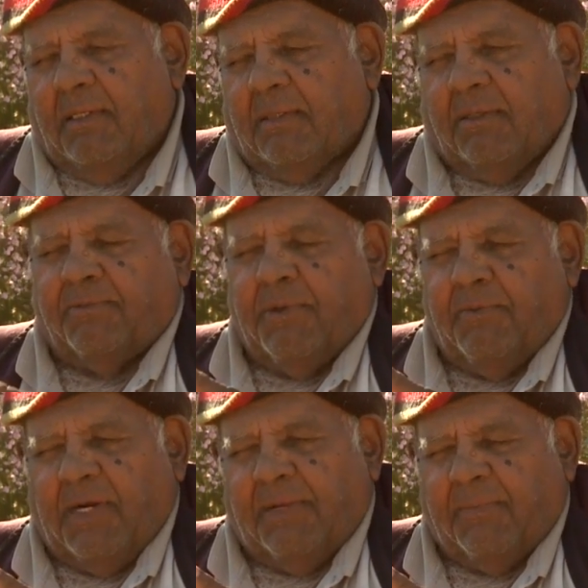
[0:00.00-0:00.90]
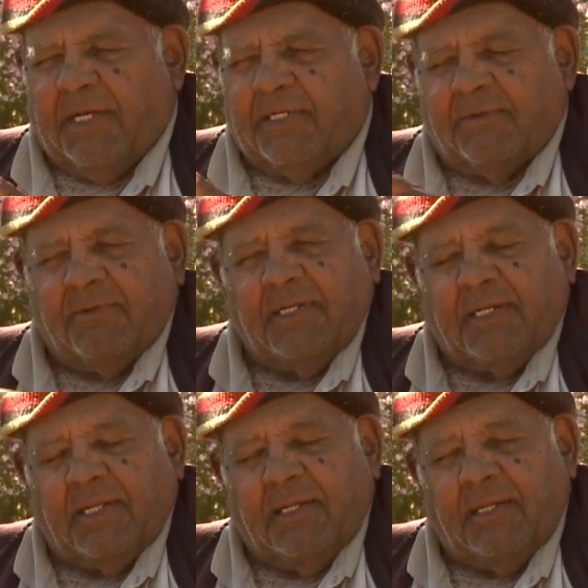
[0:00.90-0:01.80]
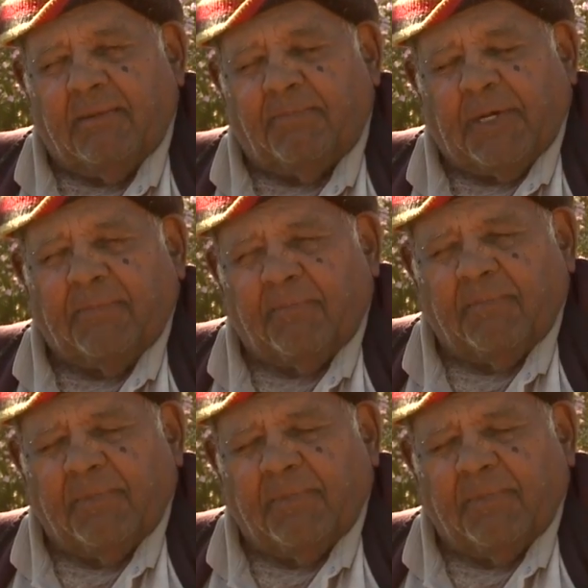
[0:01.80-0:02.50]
course my white mates are in the pub